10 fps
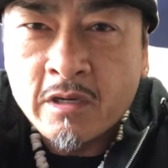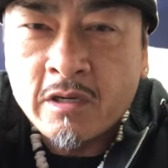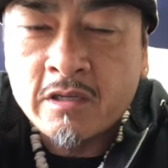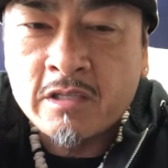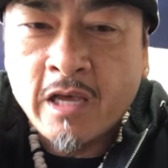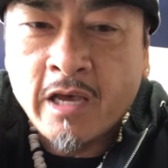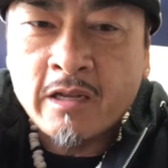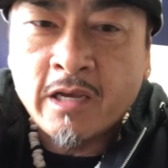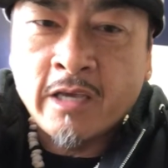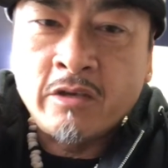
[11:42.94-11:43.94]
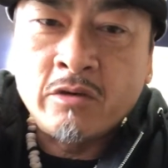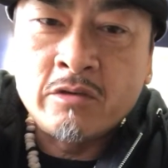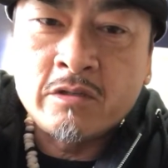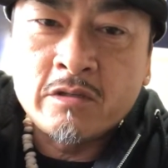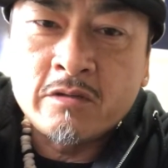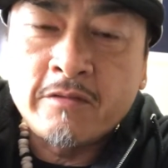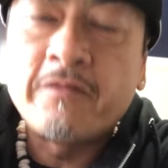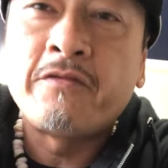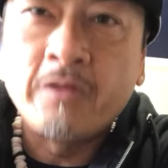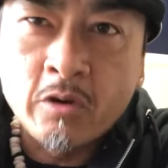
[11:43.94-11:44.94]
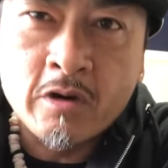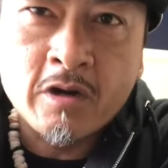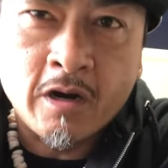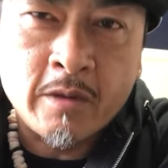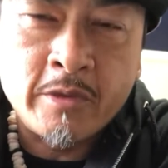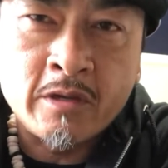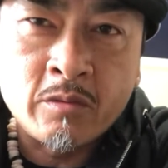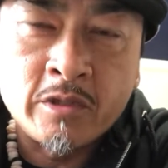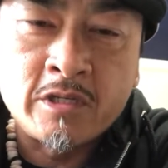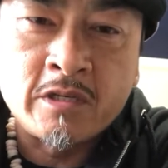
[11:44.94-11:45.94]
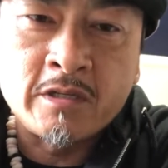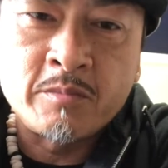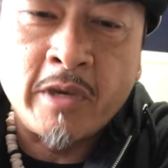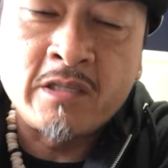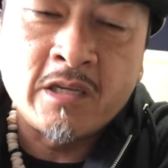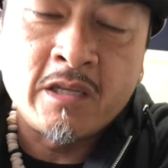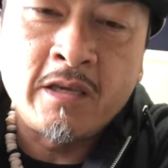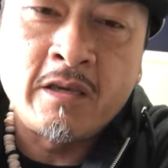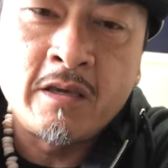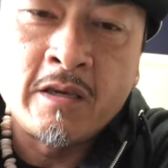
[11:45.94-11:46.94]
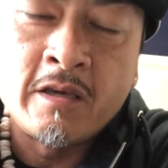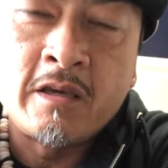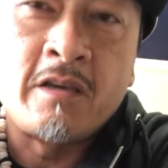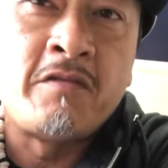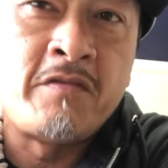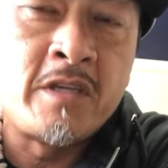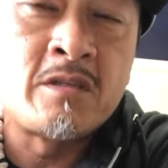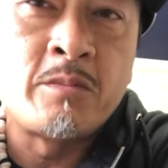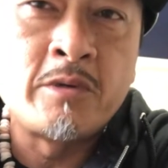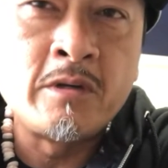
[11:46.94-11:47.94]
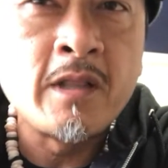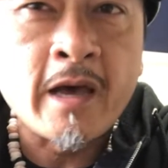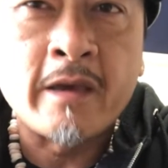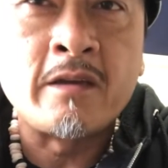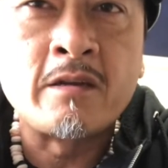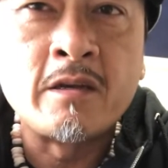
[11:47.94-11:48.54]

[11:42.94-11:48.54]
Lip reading: is that I use fluorocarbon, which is basically invisible line.